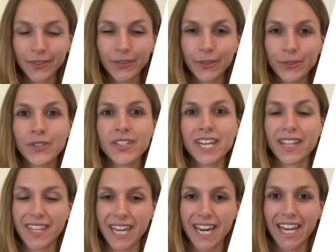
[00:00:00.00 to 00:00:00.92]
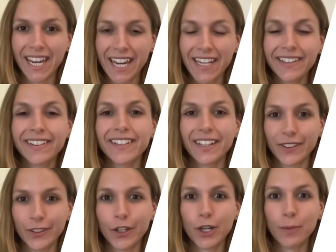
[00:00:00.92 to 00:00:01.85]
student at the IAS
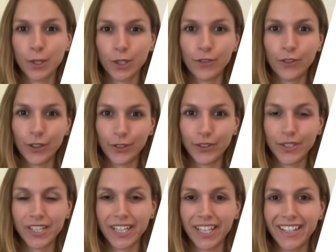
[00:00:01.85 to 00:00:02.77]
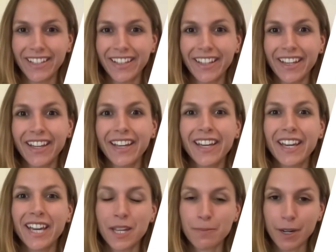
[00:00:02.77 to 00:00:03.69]
at Stockholm University.
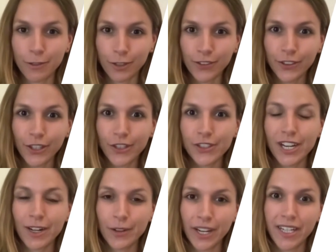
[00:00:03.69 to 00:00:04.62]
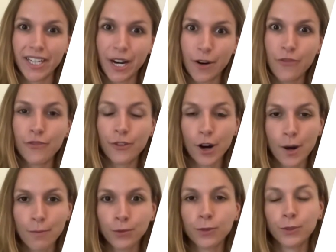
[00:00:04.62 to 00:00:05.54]
In my research, I look at how
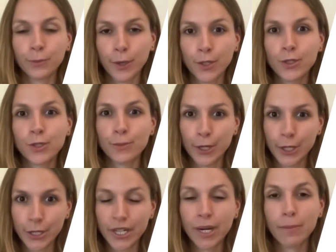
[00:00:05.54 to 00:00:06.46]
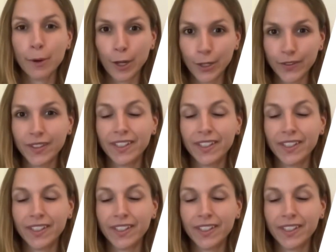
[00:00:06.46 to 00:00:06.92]
firms respond to monetary policy